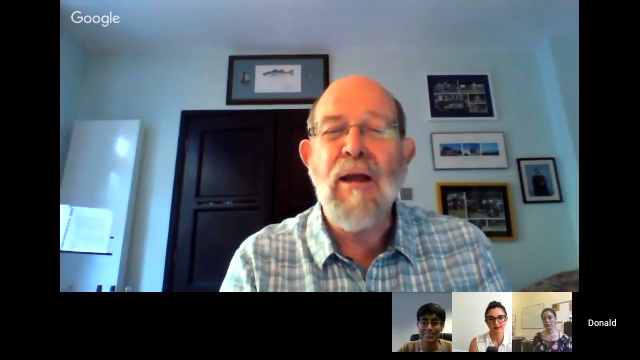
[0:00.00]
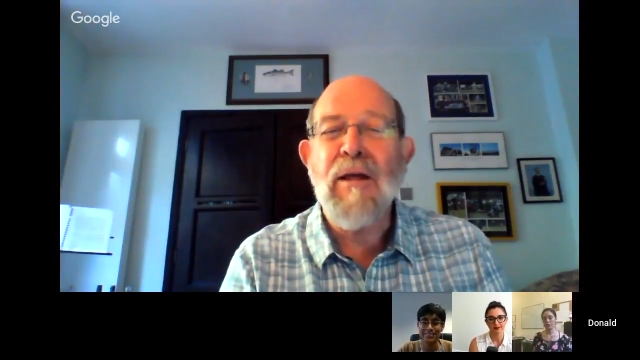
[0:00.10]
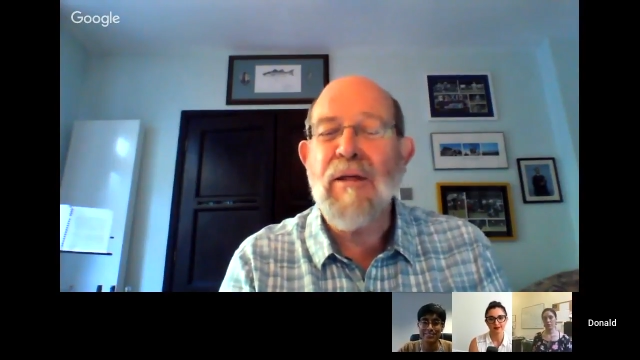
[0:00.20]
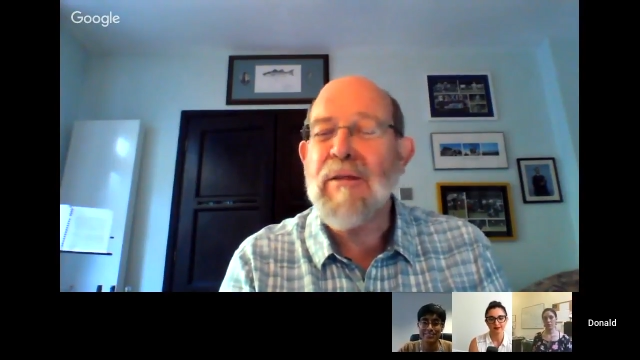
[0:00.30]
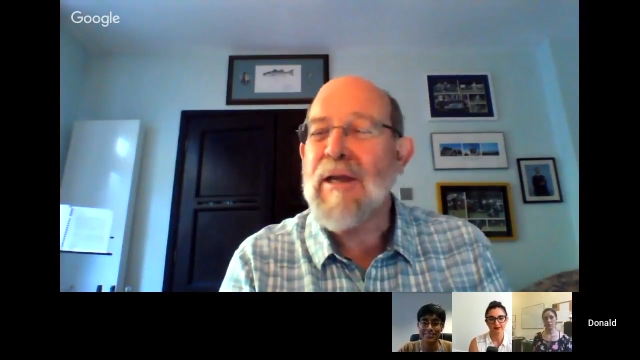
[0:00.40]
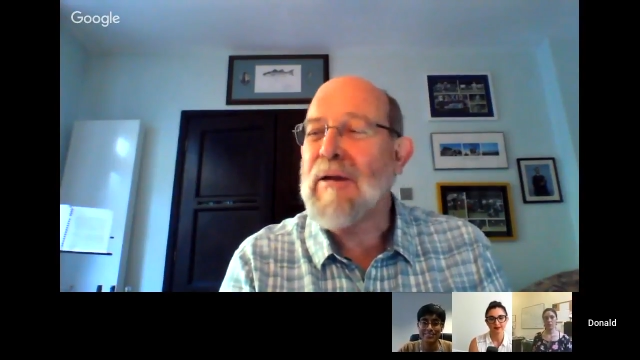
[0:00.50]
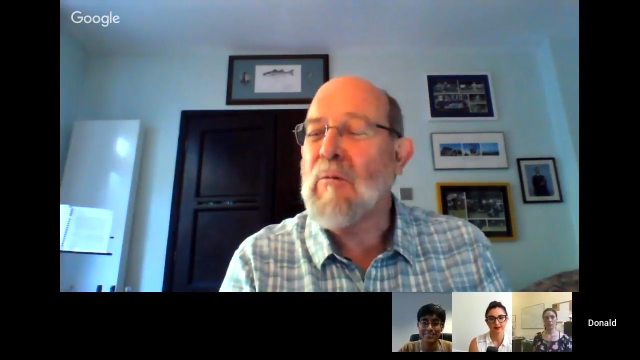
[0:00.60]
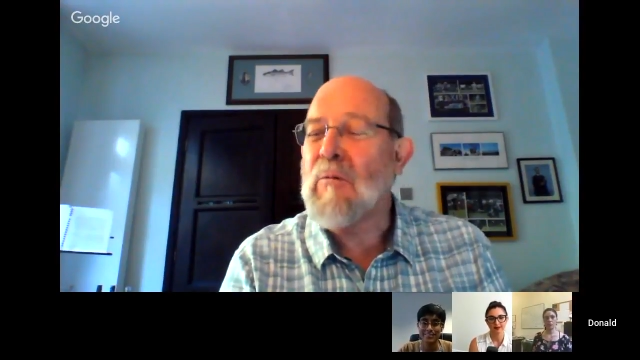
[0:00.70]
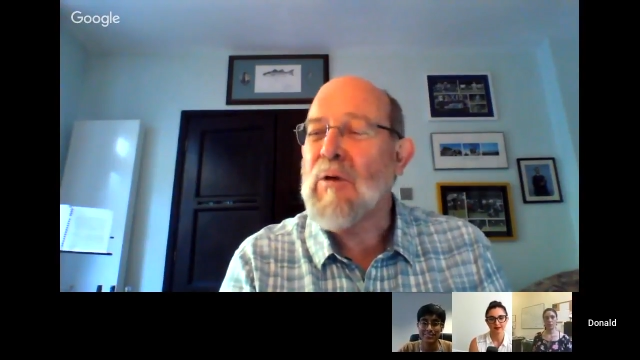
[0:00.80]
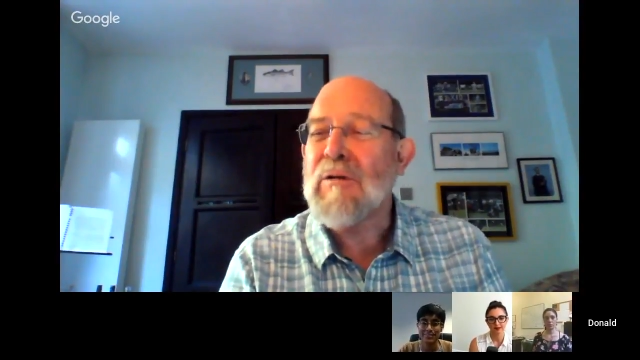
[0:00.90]
I think
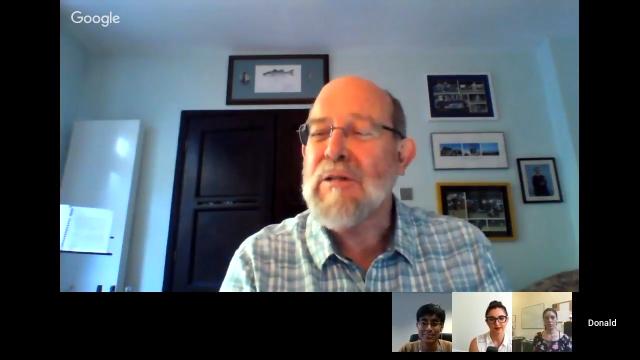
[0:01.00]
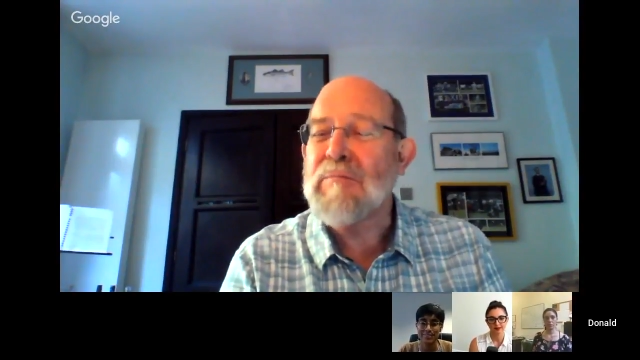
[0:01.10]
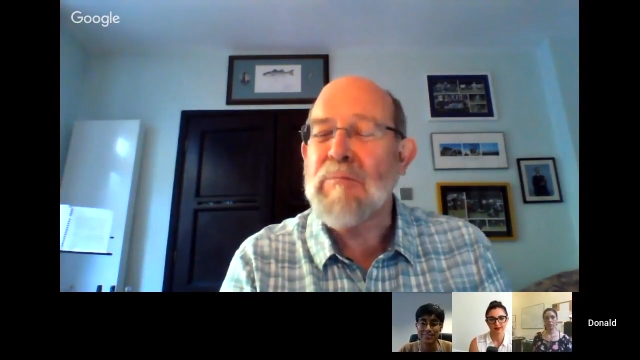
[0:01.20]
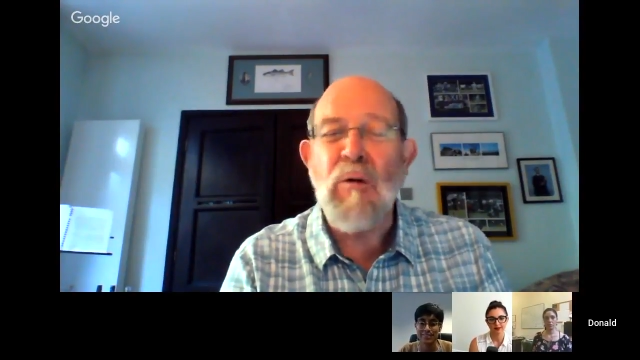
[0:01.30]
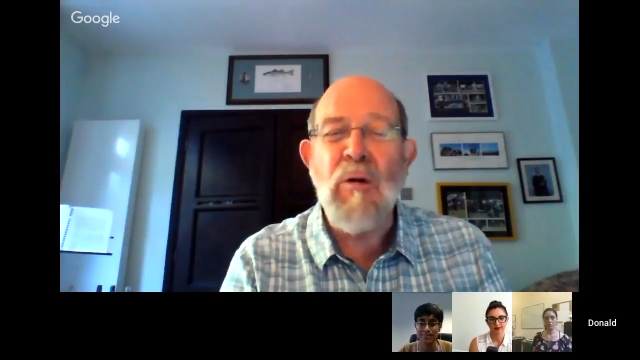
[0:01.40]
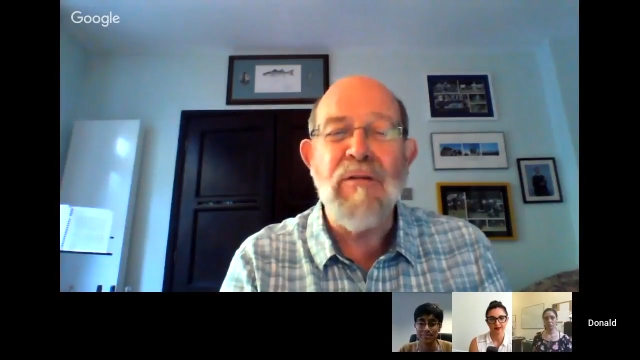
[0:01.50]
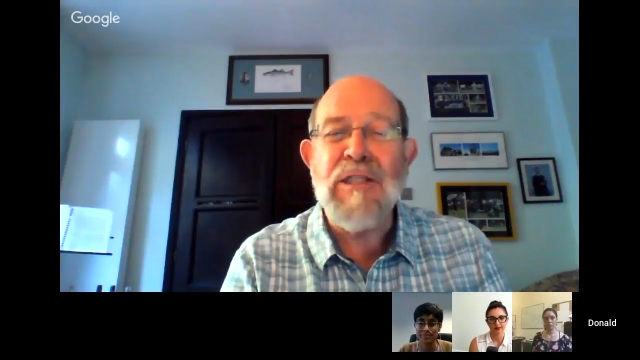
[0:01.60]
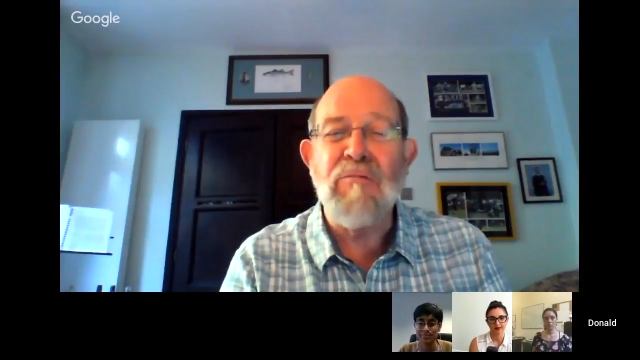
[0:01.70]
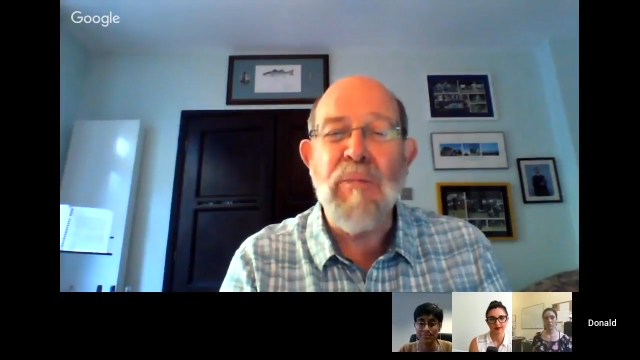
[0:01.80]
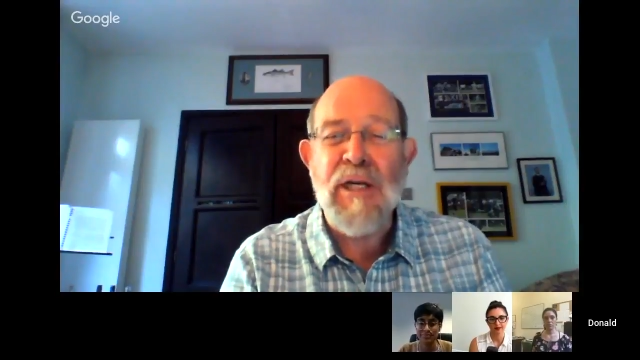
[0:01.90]
all of us
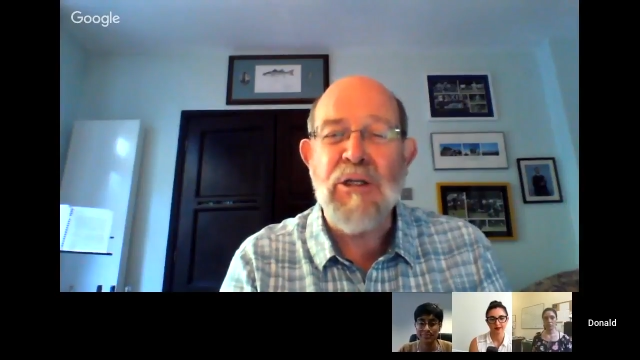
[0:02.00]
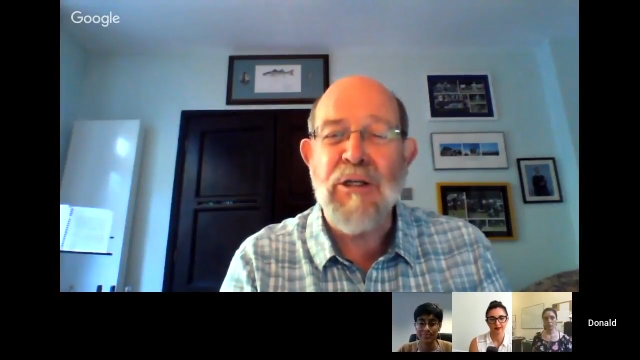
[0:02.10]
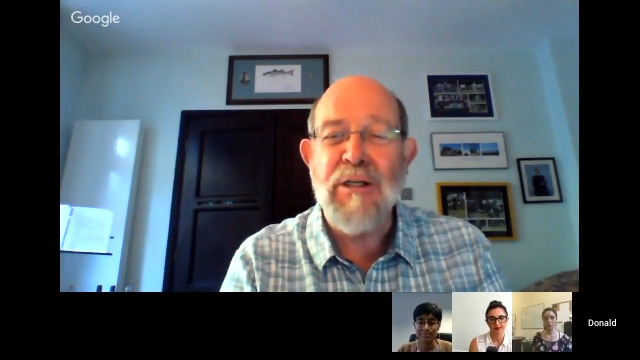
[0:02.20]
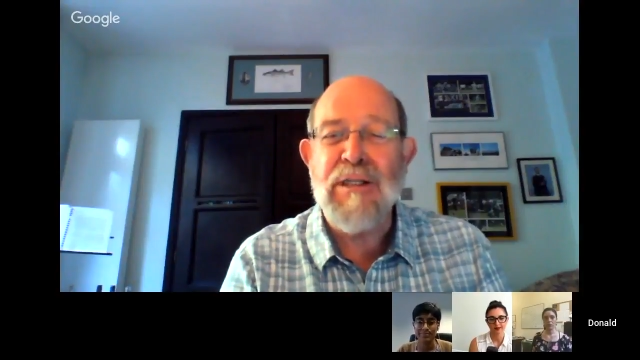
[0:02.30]
have mentioned at